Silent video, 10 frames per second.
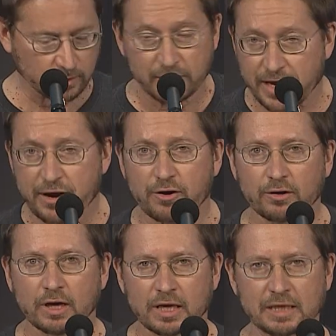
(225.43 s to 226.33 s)
care,
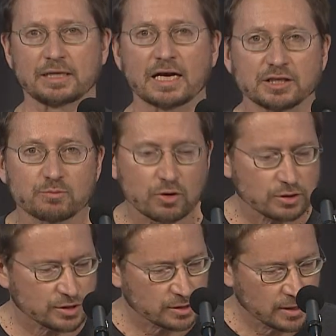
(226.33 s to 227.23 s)

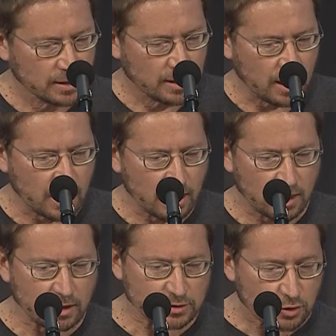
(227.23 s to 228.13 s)
intangibles, uh,
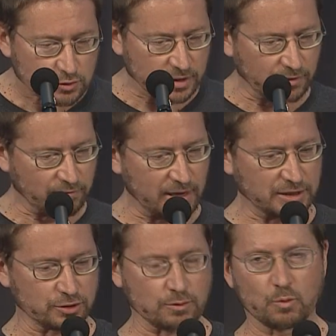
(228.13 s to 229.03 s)
uh, social
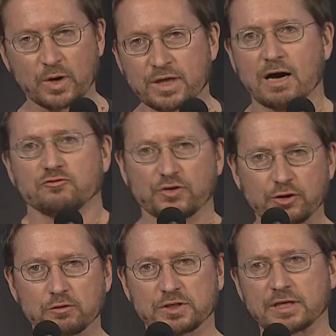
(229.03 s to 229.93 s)
innovation without
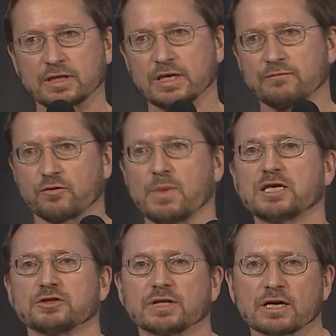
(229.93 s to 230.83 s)
reducing the
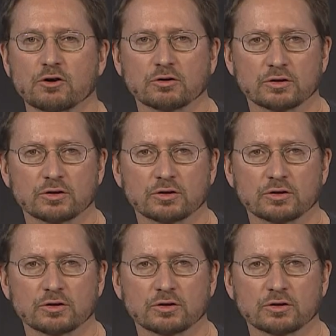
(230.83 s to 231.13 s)
information they,